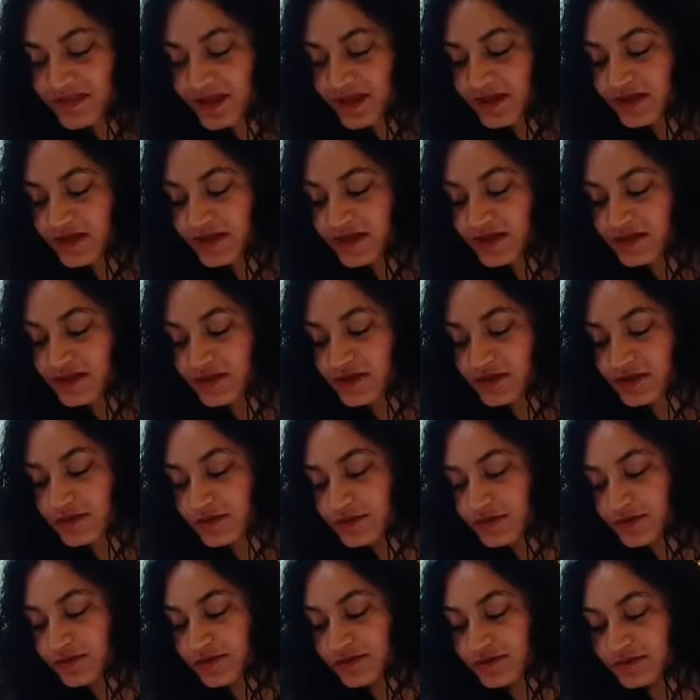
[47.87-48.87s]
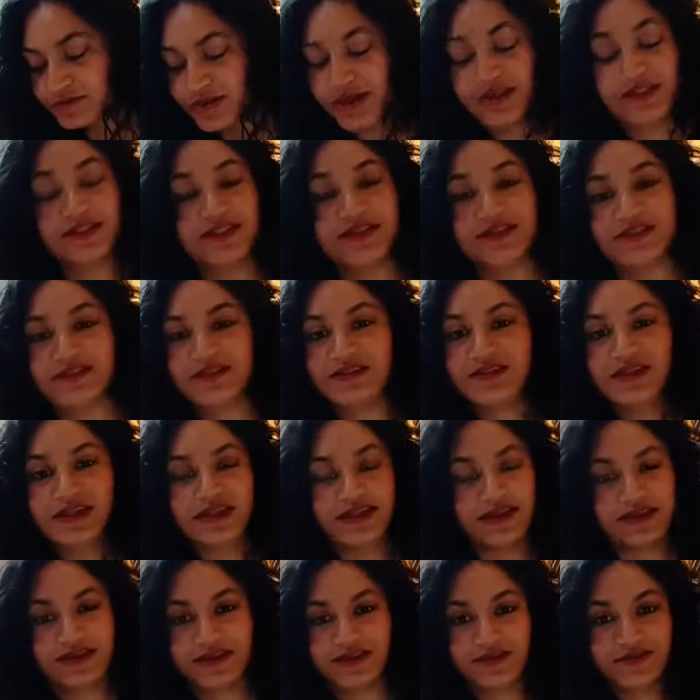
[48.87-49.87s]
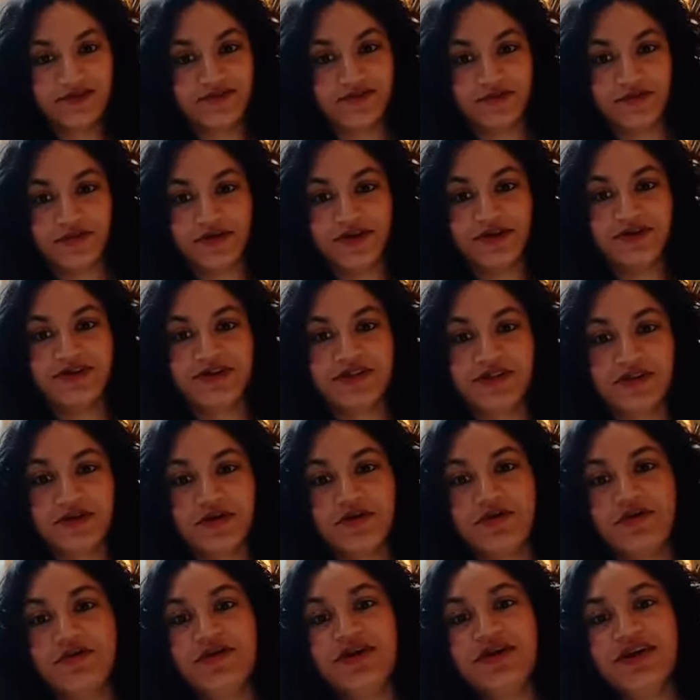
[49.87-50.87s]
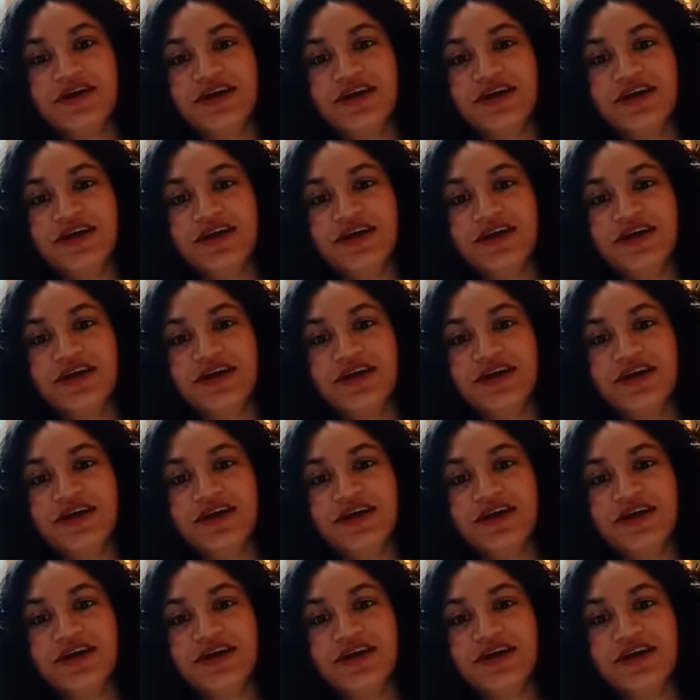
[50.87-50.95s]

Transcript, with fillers: So, and this is like a few years ago.